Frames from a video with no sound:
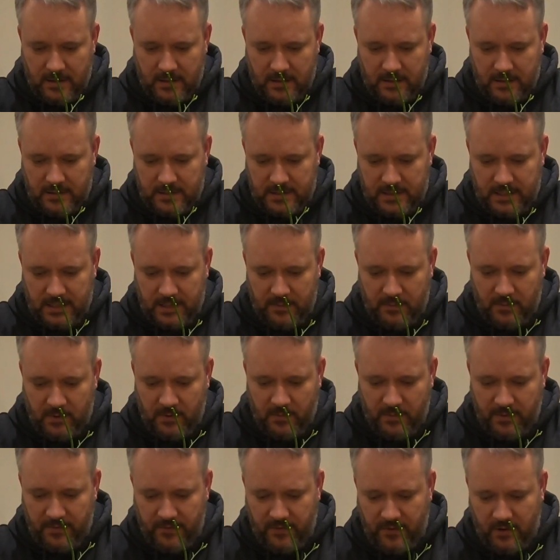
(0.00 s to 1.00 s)
and see
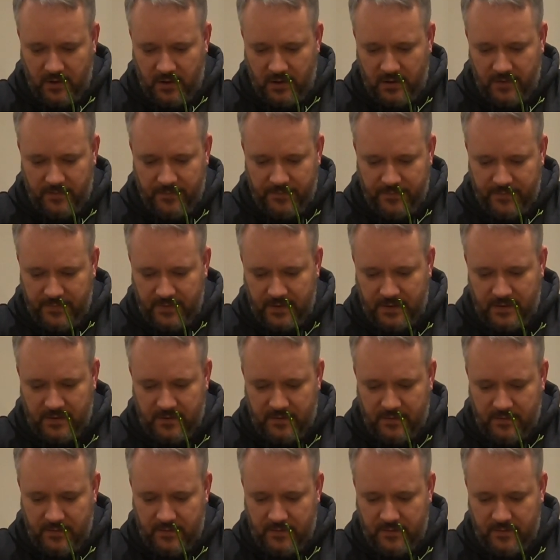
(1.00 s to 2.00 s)
what we've got
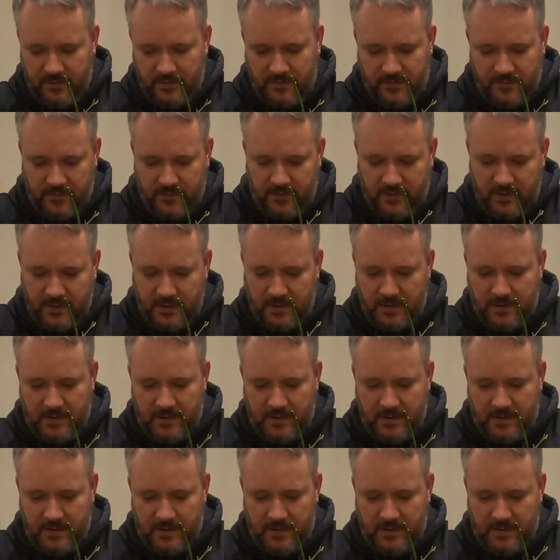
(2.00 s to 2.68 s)
for